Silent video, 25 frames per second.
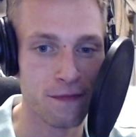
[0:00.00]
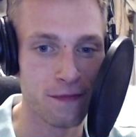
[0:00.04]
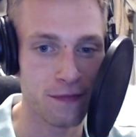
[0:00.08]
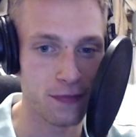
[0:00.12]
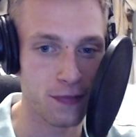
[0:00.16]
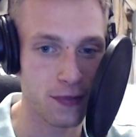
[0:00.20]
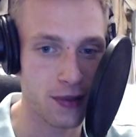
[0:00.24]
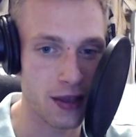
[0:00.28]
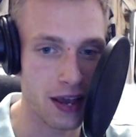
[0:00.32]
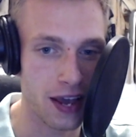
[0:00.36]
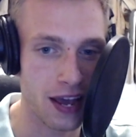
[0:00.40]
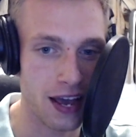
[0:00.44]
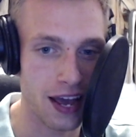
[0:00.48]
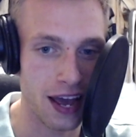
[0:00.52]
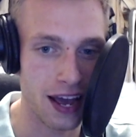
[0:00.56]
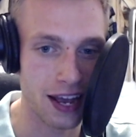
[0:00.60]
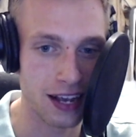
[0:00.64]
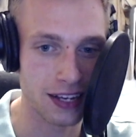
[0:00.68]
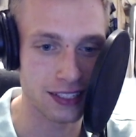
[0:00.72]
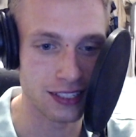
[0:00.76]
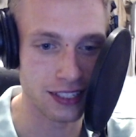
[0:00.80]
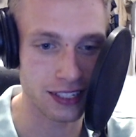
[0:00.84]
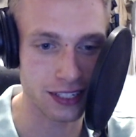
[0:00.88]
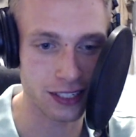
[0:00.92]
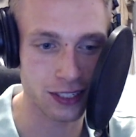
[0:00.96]
that
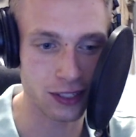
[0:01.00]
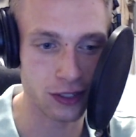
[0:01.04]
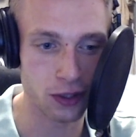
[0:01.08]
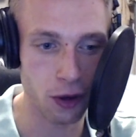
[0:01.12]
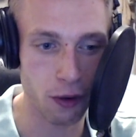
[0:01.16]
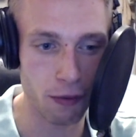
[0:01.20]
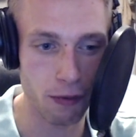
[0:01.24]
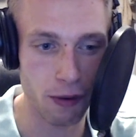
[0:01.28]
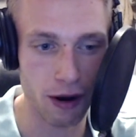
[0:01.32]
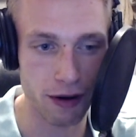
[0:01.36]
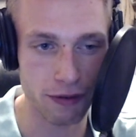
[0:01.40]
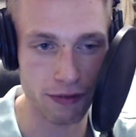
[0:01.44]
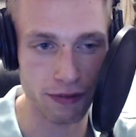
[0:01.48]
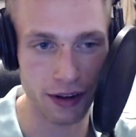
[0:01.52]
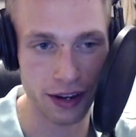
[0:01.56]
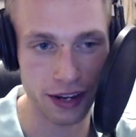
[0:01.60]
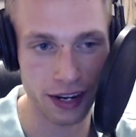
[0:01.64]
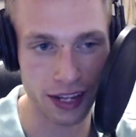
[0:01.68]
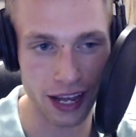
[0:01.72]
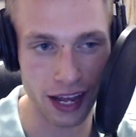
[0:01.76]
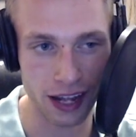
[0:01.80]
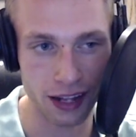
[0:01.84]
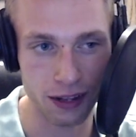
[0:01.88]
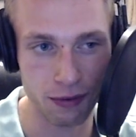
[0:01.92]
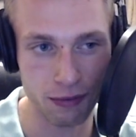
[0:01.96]
has like snowball
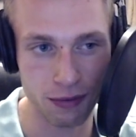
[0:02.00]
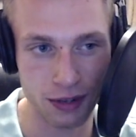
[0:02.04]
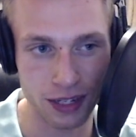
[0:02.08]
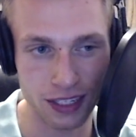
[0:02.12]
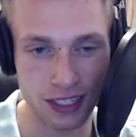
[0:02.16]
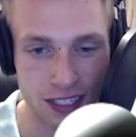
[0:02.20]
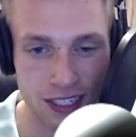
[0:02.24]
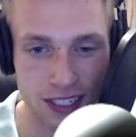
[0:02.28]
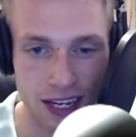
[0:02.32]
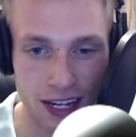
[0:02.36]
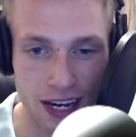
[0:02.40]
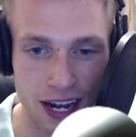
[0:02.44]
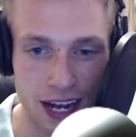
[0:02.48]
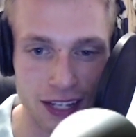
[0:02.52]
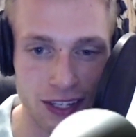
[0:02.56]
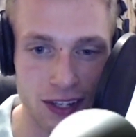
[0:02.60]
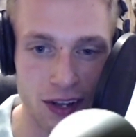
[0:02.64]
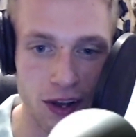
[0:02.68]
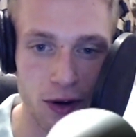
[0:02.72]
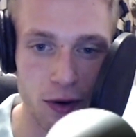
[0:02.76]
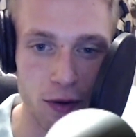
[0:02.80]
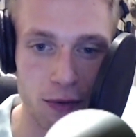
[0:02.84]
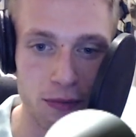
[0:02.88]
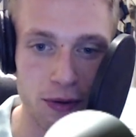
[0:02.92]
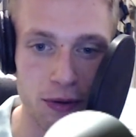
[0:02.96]
fighting elements, and I
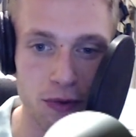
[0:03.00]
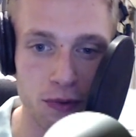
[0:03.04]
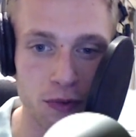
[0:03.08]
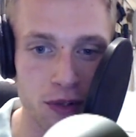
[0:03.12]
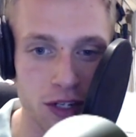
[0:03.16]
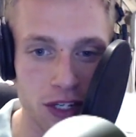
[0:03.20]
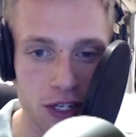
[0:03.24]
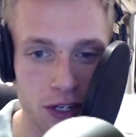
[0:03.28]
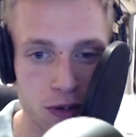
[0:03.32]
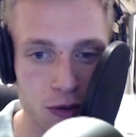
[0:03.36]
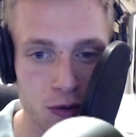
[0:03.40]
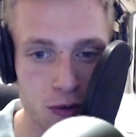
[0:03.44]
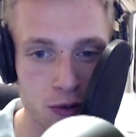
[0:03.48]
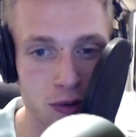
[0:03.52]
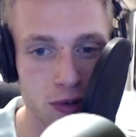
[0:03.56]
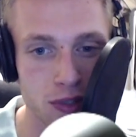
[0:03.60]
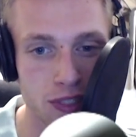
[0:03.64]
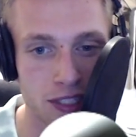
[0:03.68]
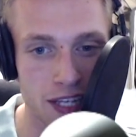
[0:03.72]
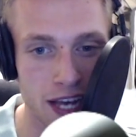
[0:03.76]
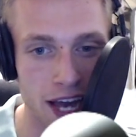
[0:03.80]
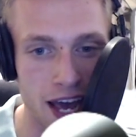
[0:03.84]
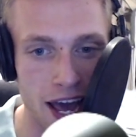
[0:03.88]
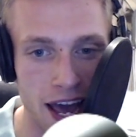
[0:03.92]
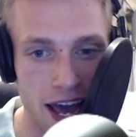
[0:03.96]
thought it would be really cool
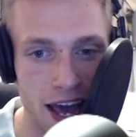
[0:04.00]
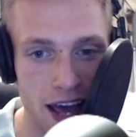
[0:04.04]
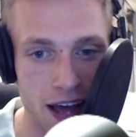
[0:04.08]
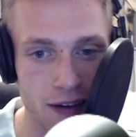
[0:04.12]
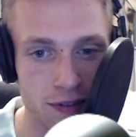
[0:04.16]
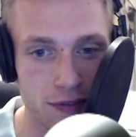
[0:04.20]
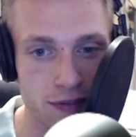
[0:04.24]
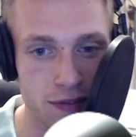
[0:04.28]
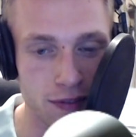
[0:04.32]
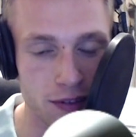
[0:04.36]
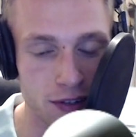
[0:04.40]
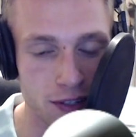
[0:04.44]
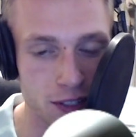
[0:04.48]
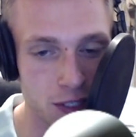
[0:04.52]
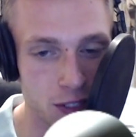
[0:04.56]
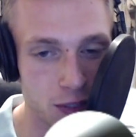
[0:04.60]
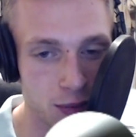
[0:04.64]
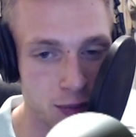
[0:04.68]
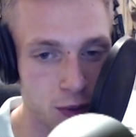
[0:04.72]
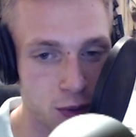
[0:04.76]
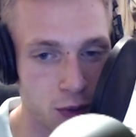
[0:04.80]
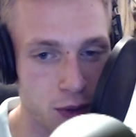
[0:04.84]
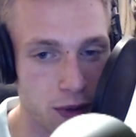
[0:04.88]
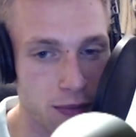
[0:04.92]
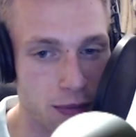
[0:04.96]
to have some
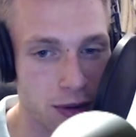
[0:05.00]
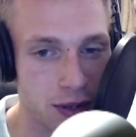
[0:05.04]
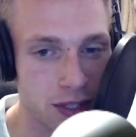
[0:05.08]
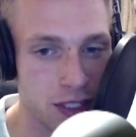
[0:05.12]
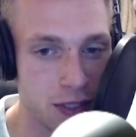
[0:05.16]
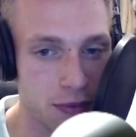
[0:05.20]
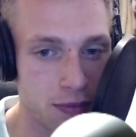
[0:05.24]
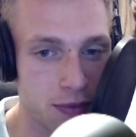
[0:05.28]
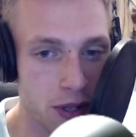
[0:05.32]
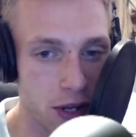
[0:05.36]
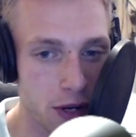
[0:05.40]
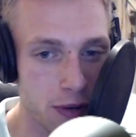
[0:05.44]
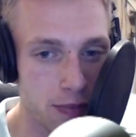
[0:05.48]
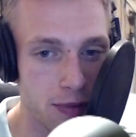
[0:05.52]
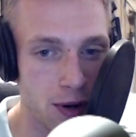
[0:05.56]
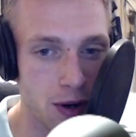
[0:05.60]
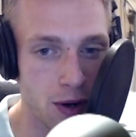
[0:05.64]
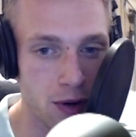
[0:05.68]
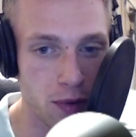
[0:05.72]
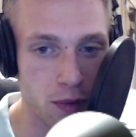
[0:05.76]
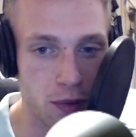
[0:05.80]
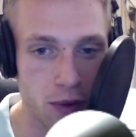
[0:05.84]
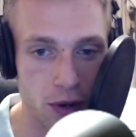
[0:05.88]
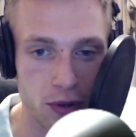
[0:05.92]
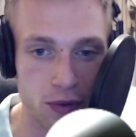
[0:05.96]
sort of multiplayer
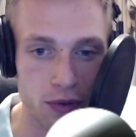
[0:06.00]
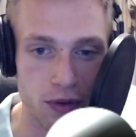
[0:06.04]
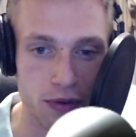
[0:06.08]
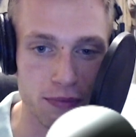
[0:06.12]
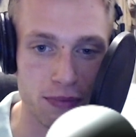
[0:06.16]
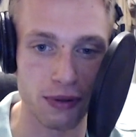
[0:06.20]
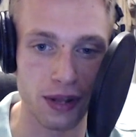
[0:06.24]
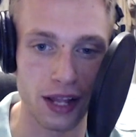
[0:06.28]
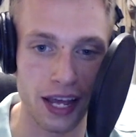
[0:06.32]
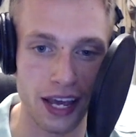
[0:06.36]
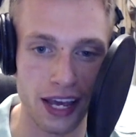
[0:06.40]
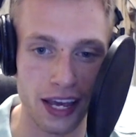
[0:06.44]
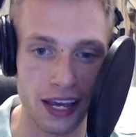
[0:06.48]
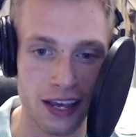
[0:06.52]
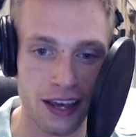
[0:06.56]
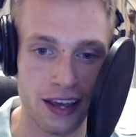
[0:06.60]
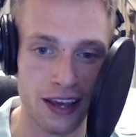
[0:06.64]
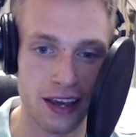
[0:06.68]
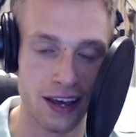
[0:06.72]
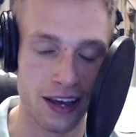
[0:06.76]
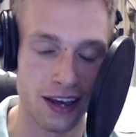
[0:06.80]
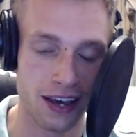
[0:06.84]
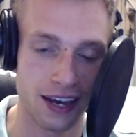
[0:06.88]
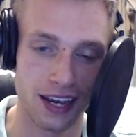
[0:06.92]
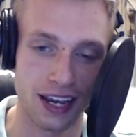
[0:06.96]
mode where you could play
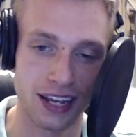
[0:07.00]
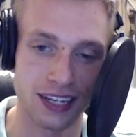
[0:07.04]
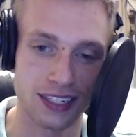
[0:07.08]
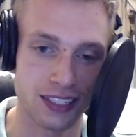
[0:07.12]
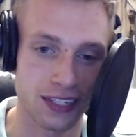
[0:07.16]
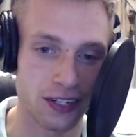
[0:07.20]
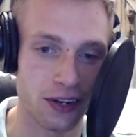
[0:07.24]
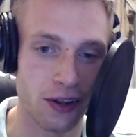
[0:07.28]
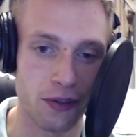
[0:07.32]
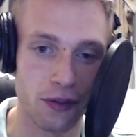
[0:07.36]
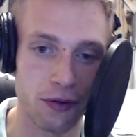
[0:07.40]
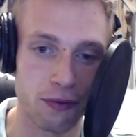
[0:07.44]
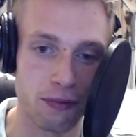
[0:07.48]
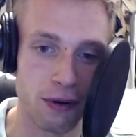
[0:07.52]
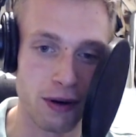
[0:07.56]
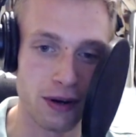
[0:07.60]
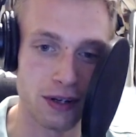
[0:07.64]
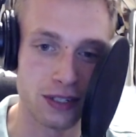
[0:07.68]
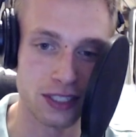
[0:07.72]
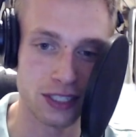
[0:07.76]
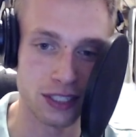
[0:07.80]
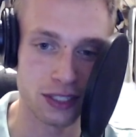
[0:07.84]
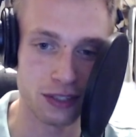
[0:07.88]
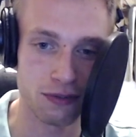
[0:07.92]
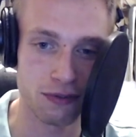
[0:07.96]
against another
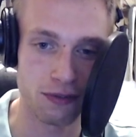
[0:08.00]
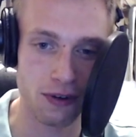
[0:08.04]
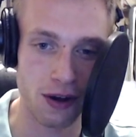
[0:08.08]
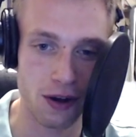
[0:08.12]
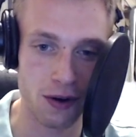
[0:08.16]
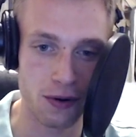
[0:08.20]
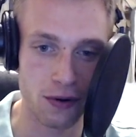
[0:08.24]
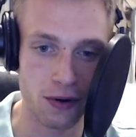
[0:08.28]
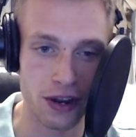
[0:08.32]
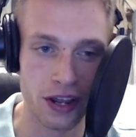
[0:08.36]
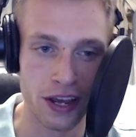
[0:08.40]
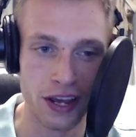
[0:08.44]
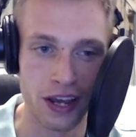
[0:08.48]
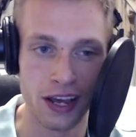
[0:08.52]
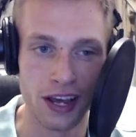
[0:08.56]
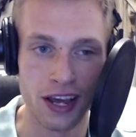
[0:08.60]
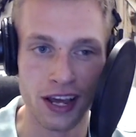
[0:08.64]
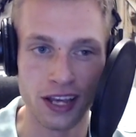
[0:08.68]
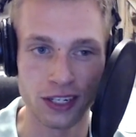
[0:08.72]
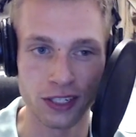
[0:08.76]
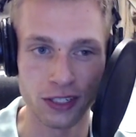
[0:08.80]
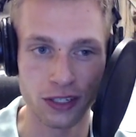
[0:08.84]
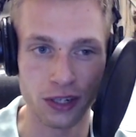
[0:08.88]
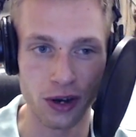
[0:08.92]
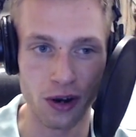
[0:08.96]
person's phone.
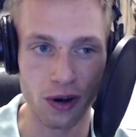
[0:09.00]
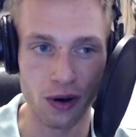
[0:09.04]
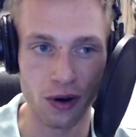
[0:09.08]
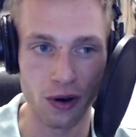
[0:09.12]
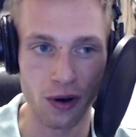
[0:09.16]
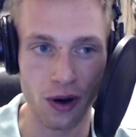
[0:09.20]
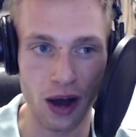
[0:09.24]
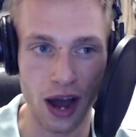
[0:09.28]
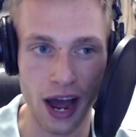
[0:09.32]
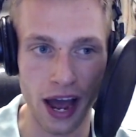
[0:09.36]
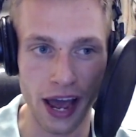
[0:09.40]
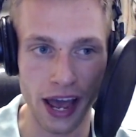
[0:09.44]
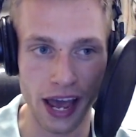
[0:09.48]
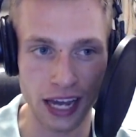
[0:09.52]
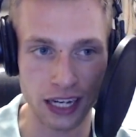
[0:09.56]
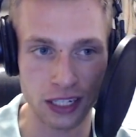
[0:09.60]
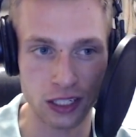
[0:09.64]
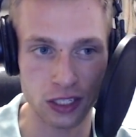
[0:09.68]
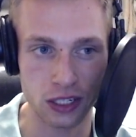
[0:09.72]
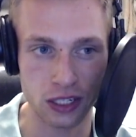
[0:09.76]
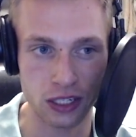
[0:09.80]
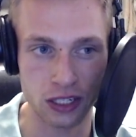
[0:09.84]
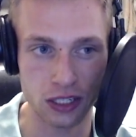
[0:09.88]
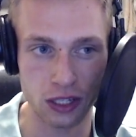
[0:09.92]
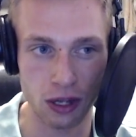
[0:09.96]
So I
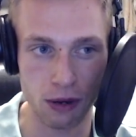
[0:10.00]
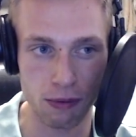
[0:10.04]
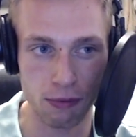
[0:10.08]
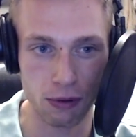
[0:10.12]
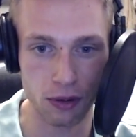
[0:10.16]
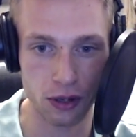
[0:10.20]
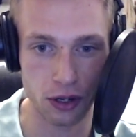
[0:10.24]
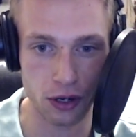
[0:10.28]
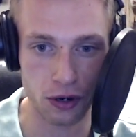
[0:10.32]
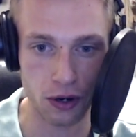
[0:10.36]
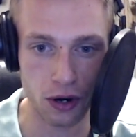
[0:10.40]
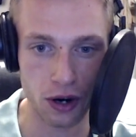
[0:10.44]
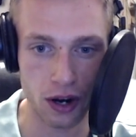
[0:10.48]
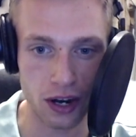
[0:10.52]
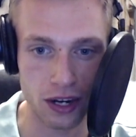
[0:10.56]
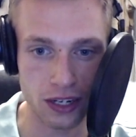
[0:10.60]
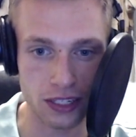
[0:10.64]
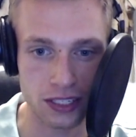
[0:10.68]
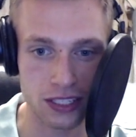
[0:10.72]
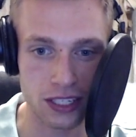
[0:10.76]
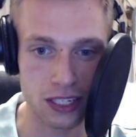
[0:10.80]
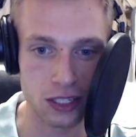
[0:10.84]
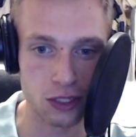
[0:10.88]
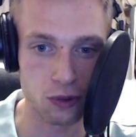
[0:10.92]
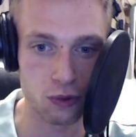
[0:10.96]
actually stumbled across
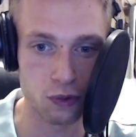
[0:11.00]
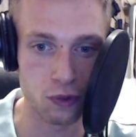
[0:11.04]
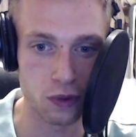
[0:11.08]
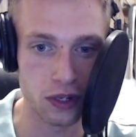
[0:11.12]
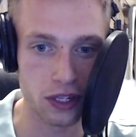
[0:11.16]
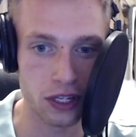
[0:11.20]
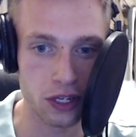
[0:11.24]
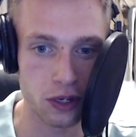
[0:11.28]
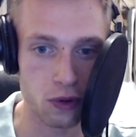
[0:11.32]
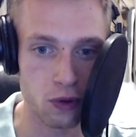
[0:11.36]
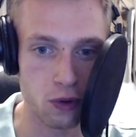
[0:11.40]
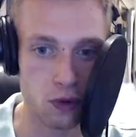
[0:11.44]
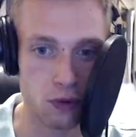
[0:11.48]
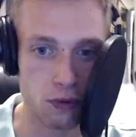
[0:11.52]
this really cool